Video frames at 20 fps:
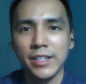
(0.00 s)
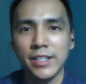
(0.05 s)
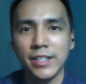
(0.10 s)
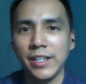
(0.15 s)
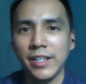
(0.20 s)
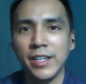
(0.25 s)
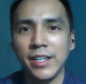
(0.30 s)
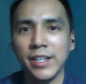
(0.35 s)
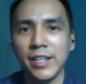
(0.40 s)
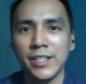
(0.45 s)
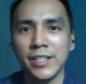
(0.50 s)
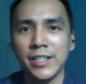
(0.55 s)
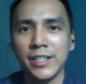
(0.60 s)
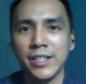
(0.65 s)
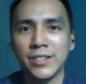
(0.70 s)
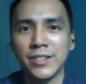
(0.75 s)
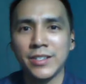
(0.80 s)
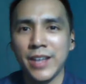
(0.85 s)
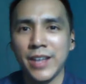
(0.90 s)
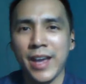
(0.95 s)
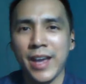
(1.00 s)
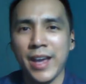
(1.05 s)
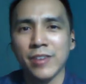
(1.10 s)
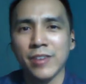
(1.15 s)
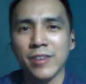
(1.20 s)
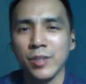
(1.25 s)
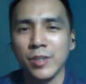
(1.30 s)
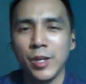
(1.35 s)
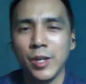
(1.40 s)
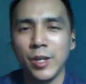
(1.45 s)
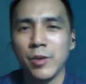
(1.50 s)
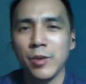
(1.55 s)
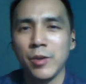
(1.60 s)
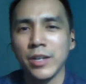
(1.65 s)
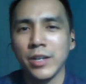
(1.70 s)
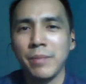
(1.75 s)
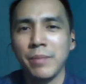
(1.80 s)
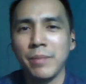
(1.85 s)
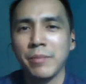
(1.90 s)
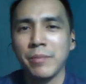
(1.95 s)
is actually going
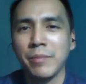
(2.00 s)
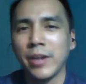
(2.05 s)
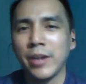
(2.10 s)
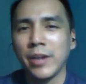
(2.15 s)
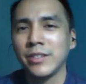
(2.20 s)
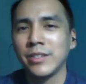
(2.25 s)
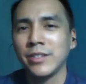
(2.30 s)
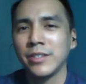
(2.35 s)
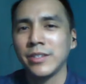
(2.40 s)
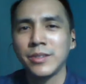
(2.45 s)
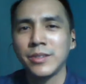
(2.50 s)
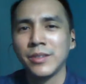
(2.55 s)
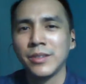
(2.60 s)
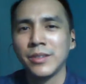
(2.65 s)
up in prices.